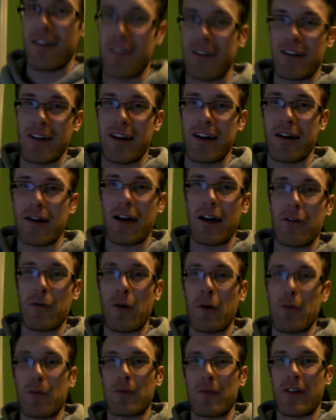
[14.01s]
I
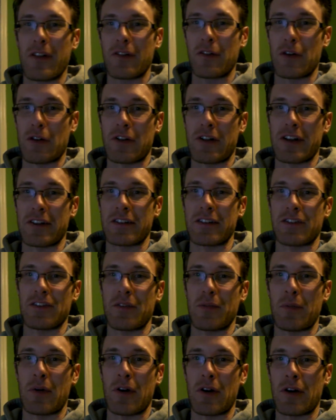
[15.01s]
won't look like this
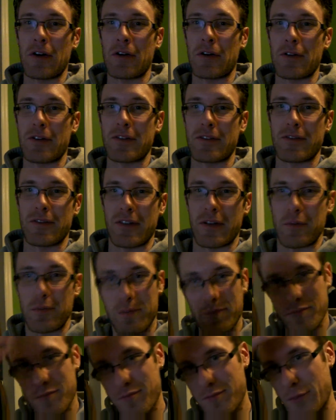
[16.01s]
tomorrow, and they
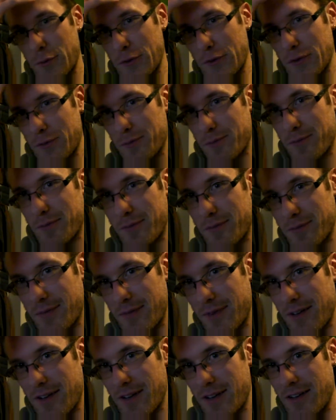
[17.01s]
put some
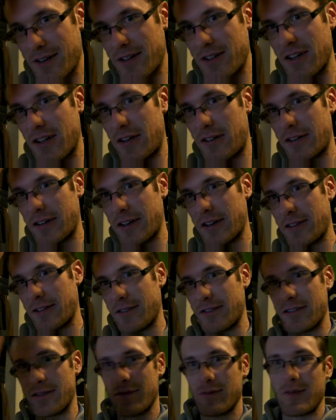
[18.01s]
gel in it
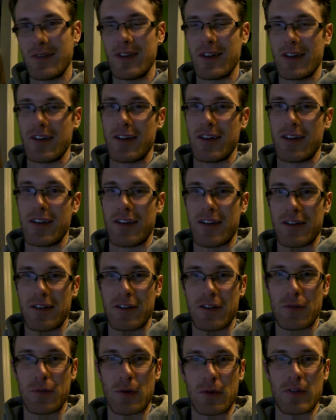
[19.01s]
and
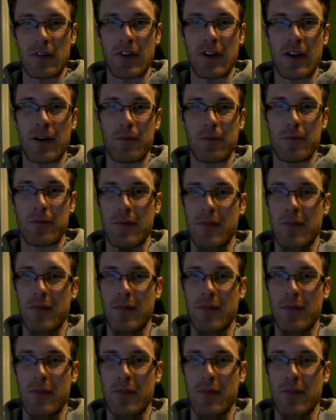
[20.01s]
spruced it up.